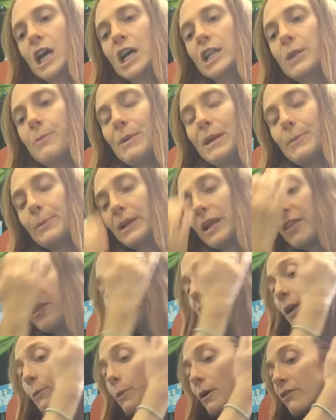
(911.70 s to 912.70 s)
The people at
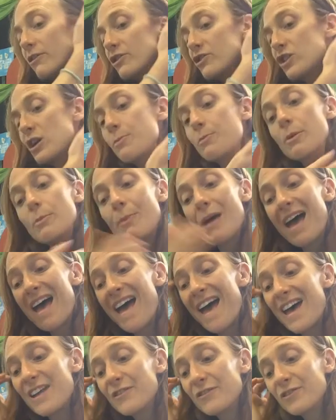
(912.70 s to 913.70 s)
the laboratory
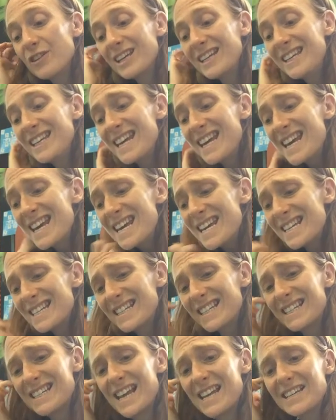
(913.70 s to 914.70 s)
prepared for years
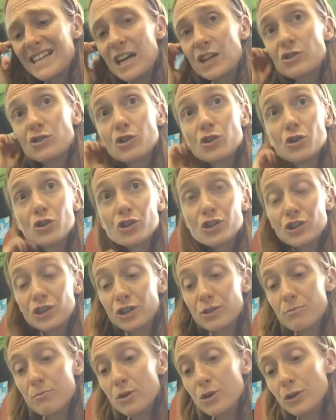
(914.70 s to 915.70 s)
to send astronauts to
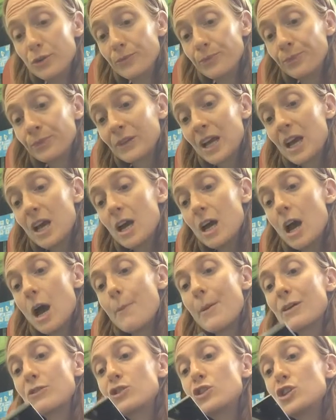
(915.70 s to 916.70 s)
the moon,
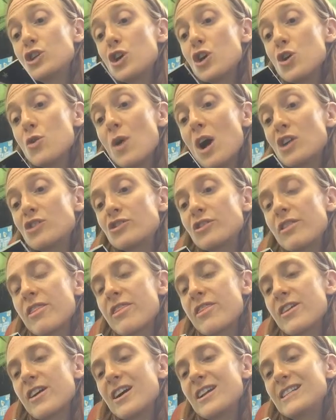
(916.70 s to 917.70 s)
about
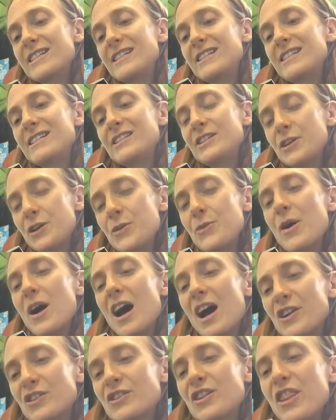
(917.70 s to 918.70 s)

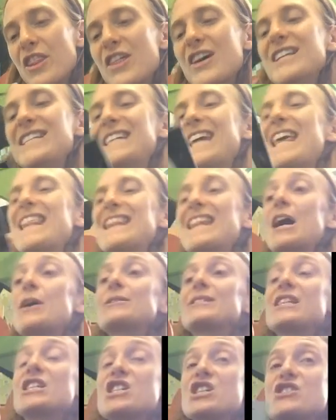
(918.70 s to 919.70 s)

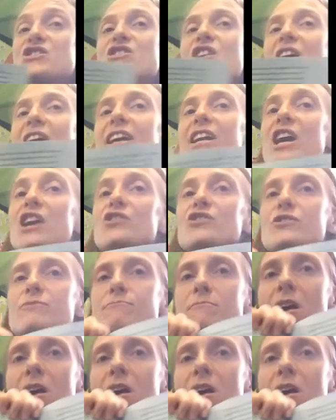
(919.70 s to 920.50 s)
238,900